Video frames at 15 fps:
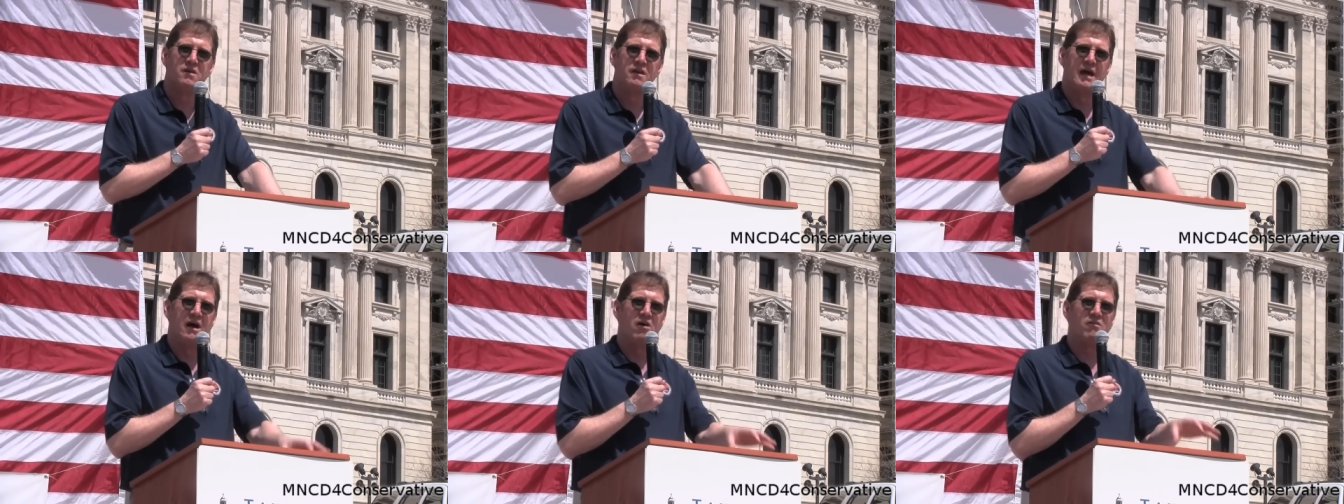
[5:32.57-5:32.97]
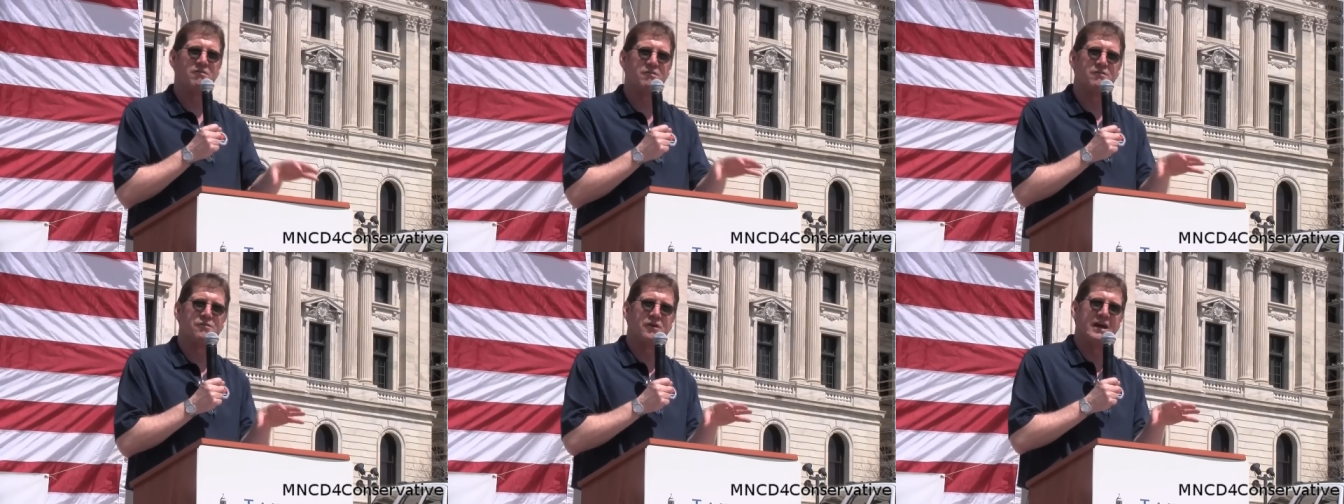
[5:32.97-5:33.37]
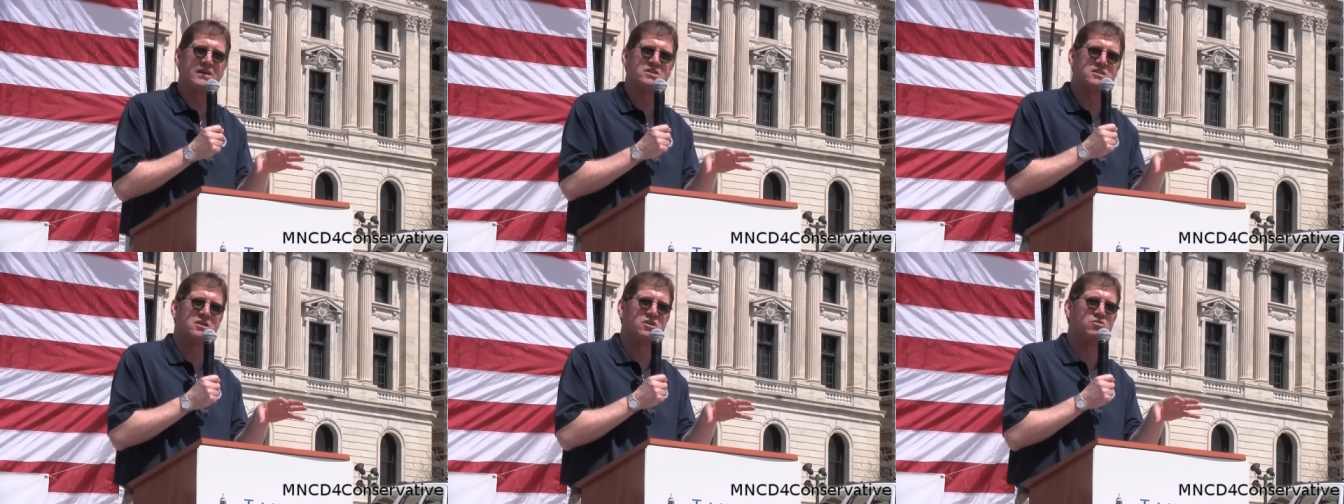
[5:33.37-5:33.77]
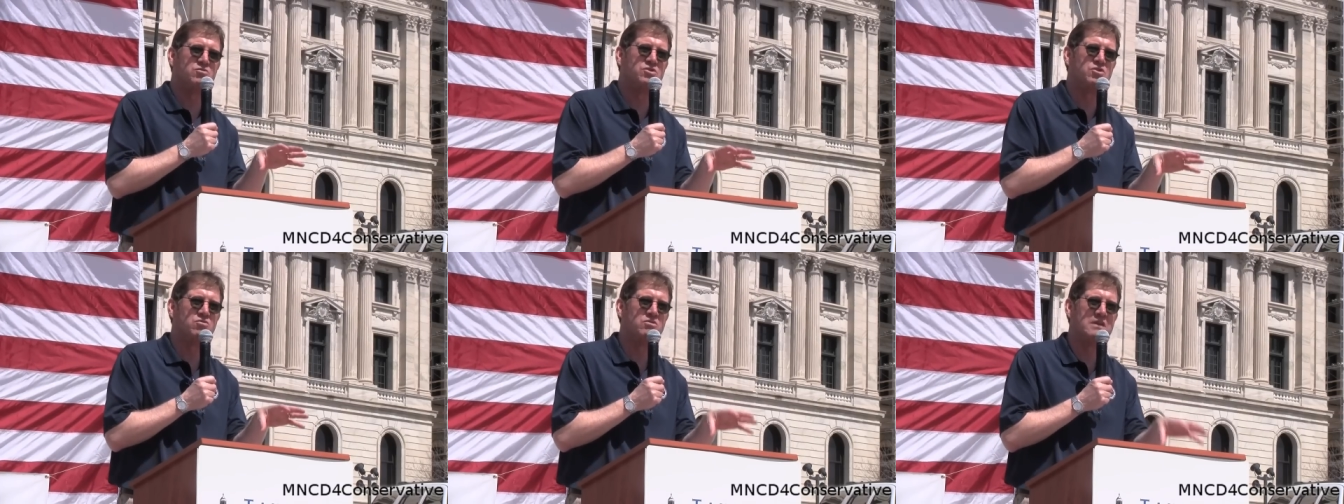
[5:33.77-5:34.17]
Now, friends,
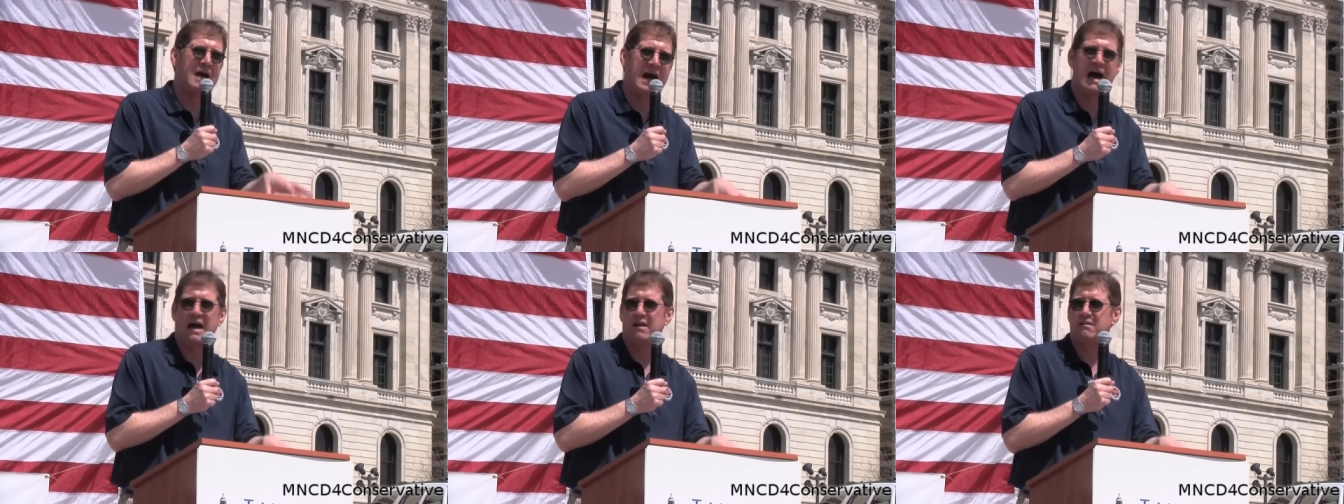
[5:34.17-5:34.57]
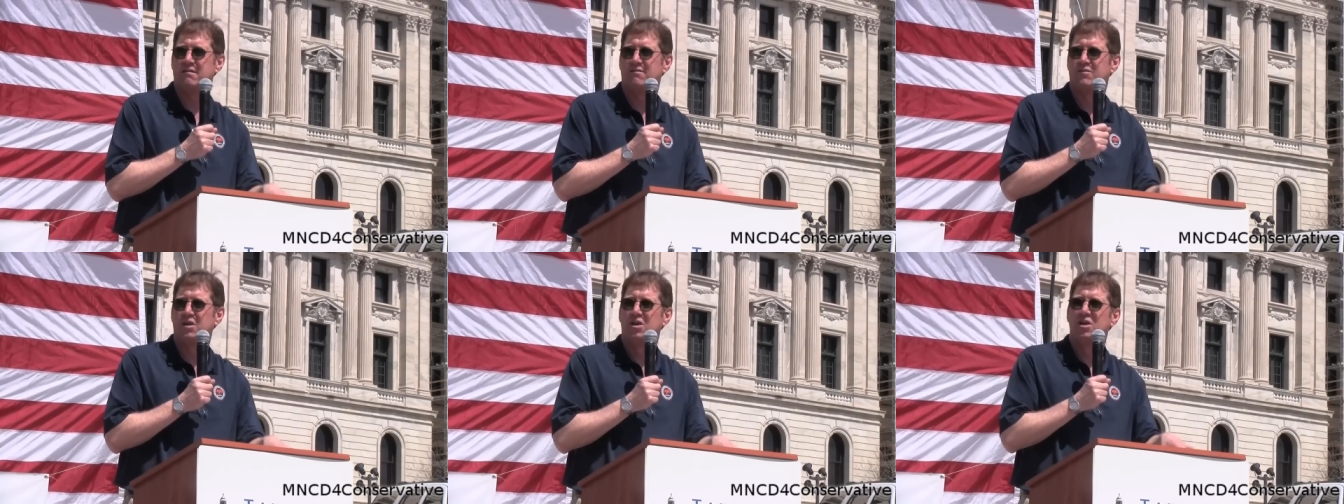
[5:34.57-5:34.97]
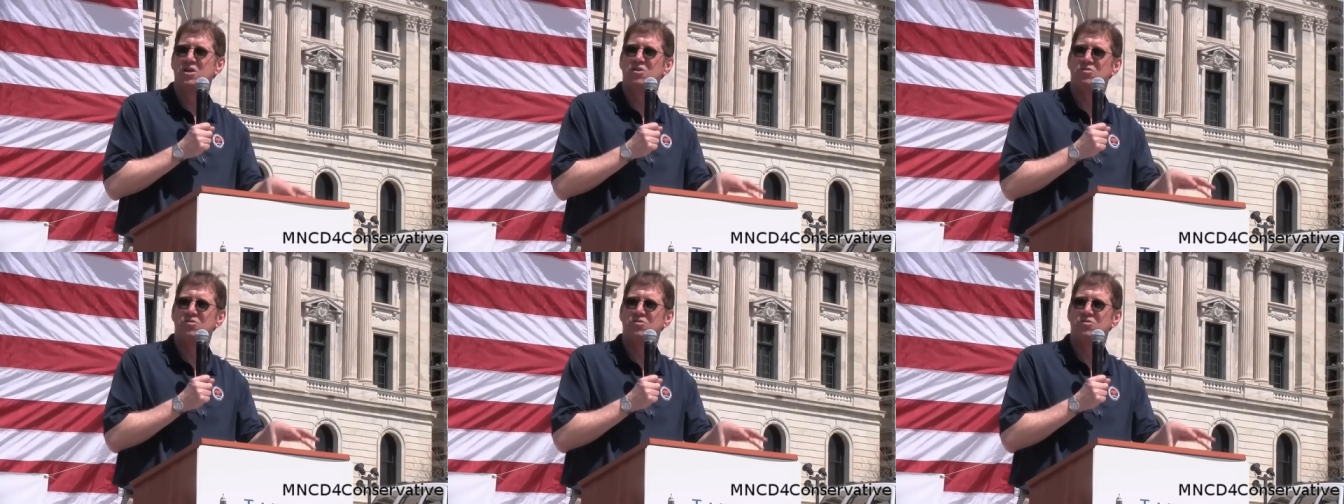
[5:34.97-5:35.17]
you do not,